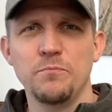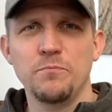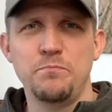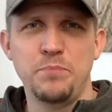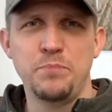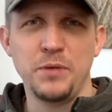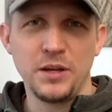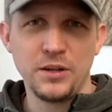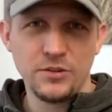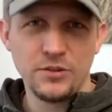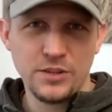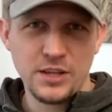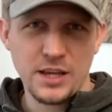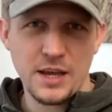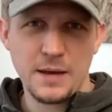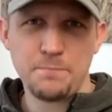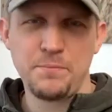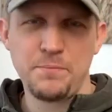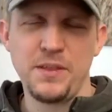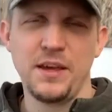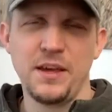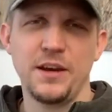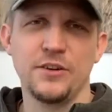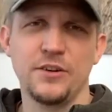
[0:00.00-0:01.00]
build up
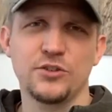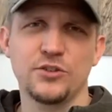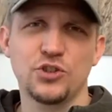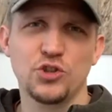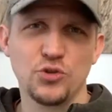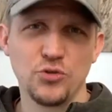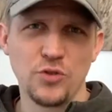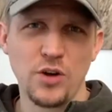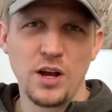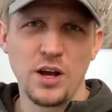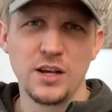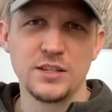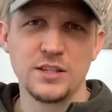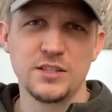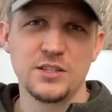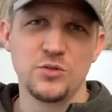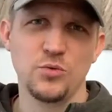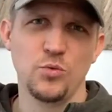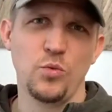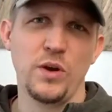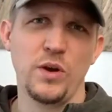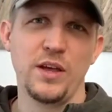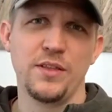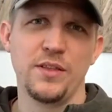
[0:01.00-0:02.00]
their trust
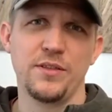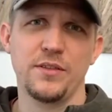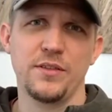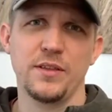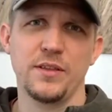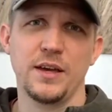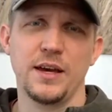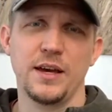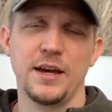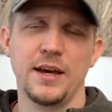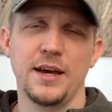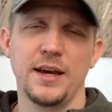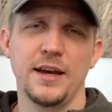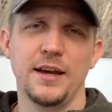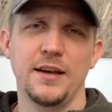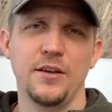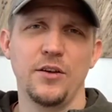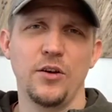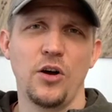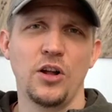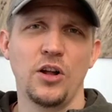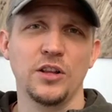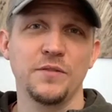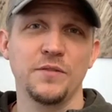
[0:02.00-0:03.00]
with
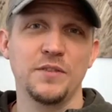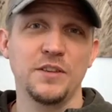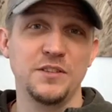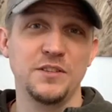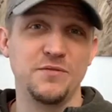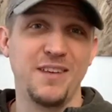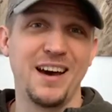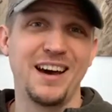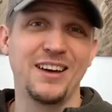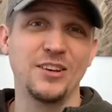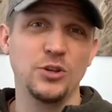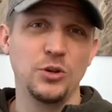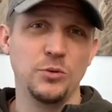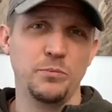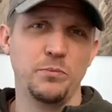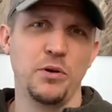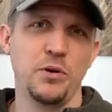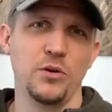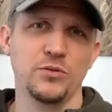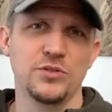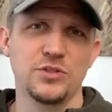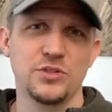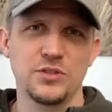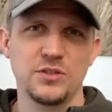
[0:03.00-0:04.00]
all of these value
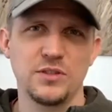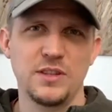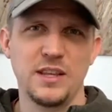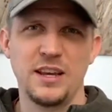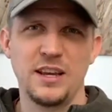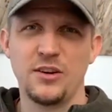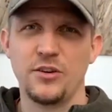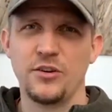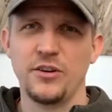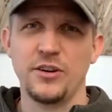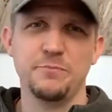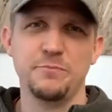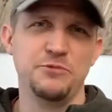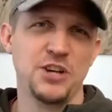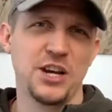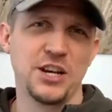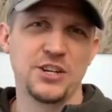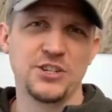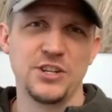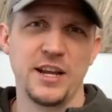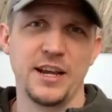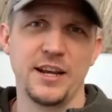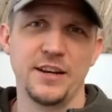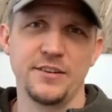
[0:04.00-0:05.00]
posts that are
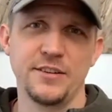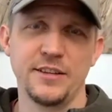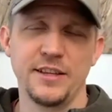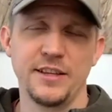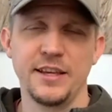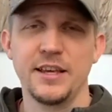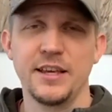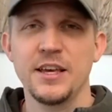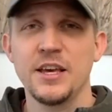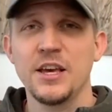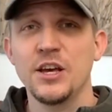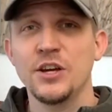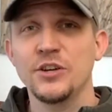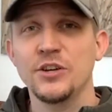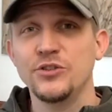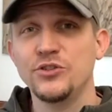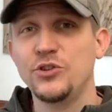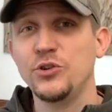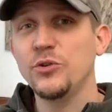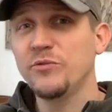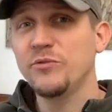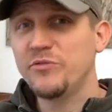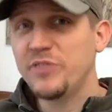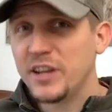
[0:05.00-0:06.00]
objection handling.
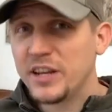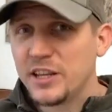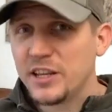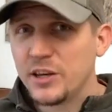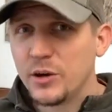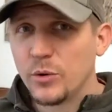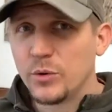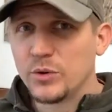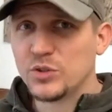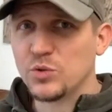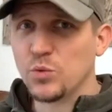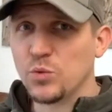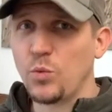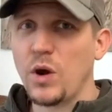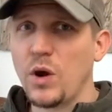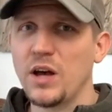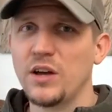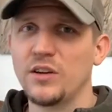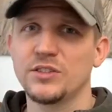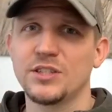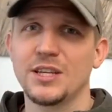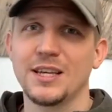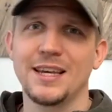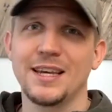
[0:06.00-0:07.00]
Do video as
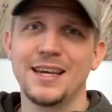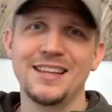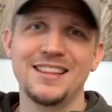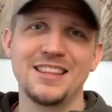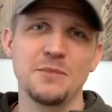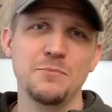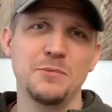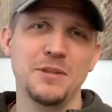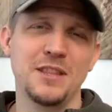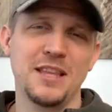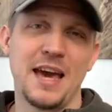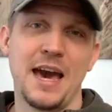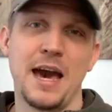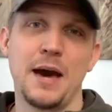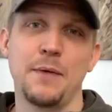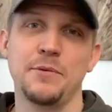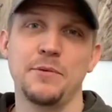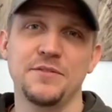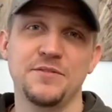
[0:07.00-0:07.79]
well to get them in the habit